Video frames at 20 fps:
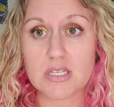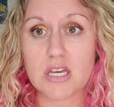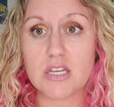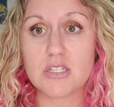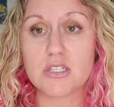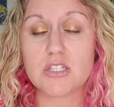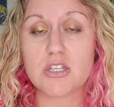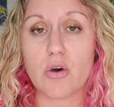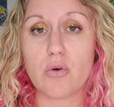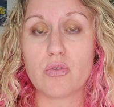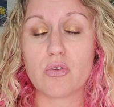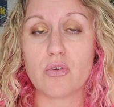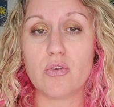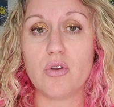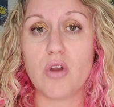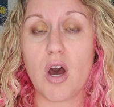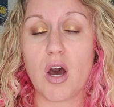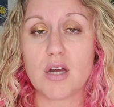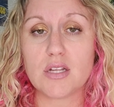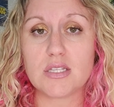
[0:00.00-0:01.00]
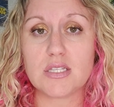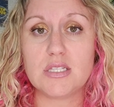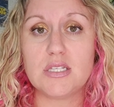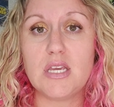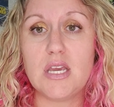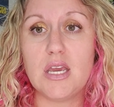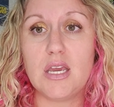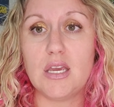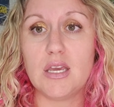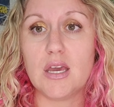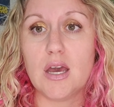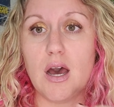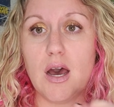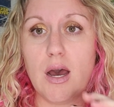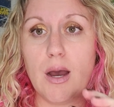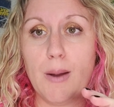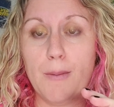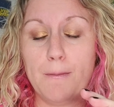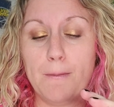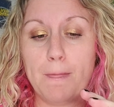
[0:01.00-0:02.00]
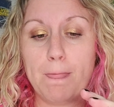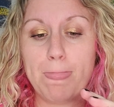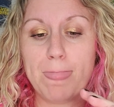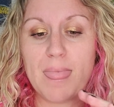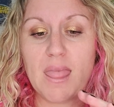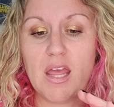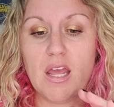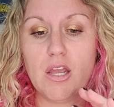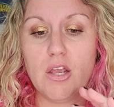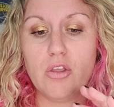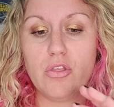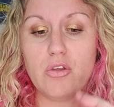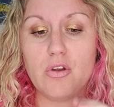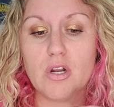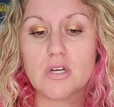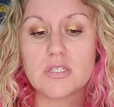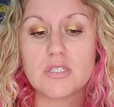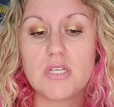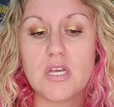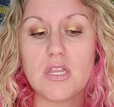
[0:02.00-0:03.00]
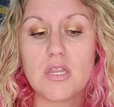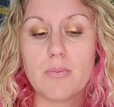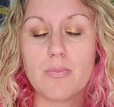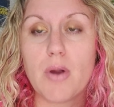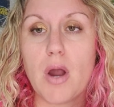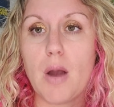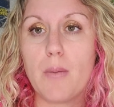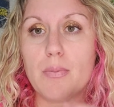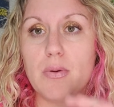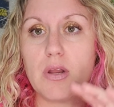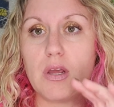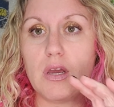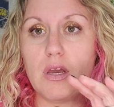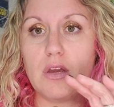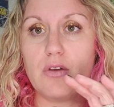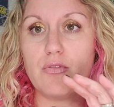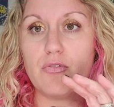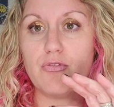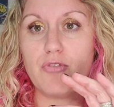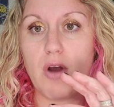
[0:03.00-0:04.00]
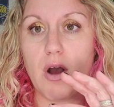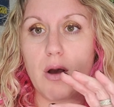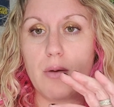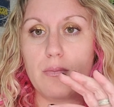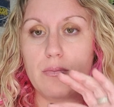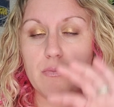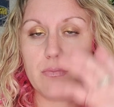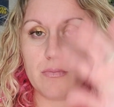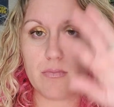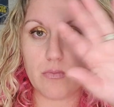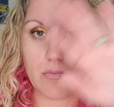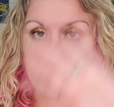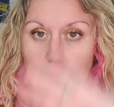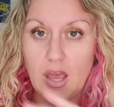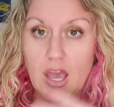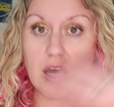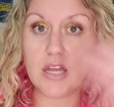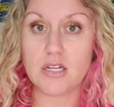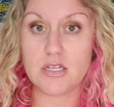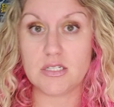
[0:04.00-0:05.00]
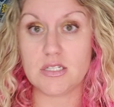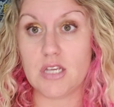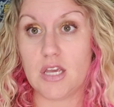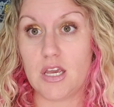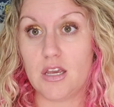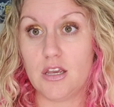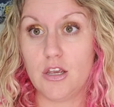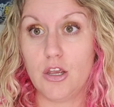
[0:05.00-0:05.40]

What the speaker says: And so they're not seeing the property from A to Z.